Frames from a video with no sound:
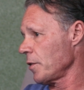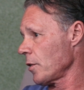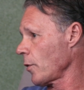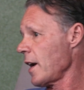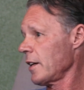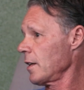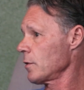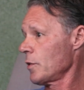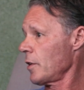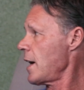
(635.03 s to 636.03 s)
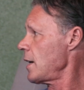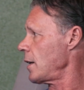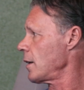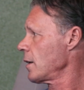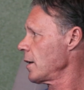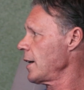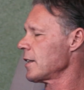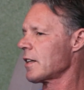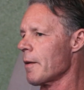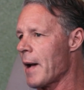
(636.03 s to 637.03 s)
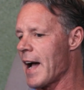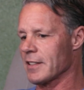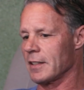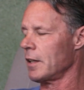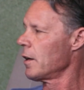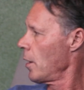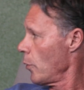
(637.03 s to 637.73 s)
with your grandkids when you're 80. It's capacity.